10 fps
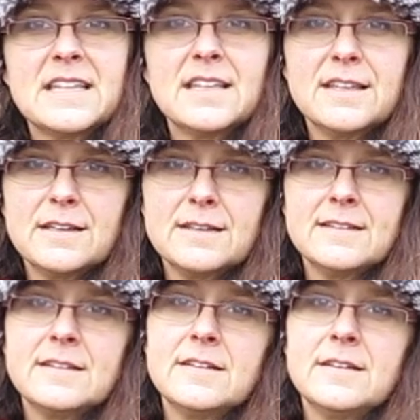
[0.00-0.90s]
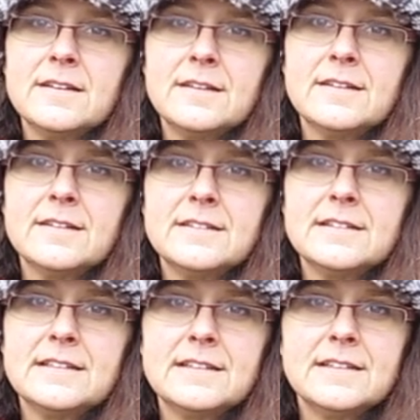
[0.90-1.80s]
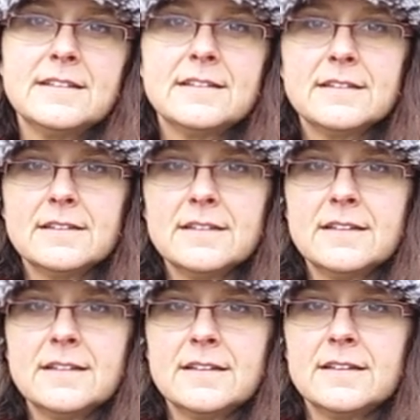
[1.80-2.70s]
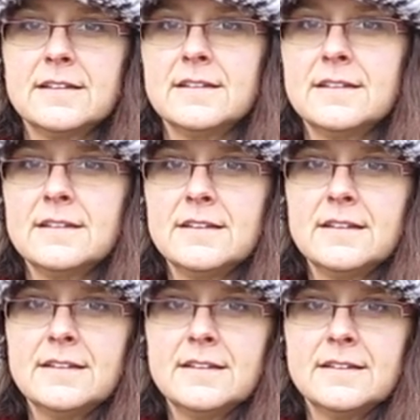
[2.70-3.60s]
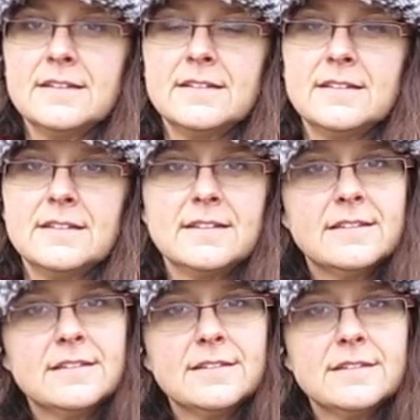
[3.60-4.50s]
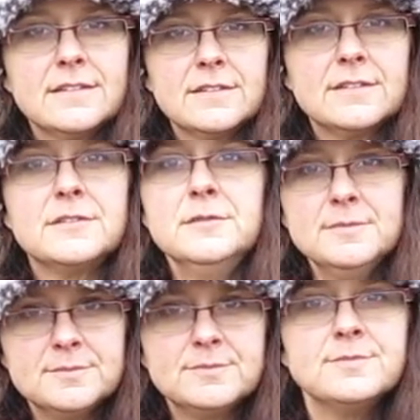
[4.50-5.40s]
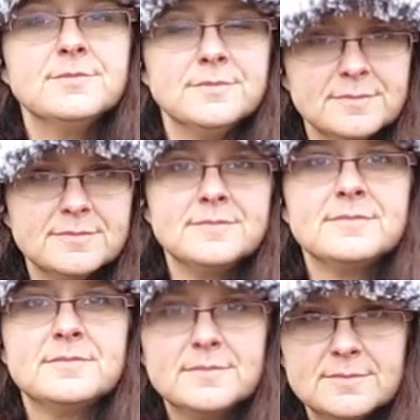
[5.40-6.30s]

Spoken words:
(not speaking)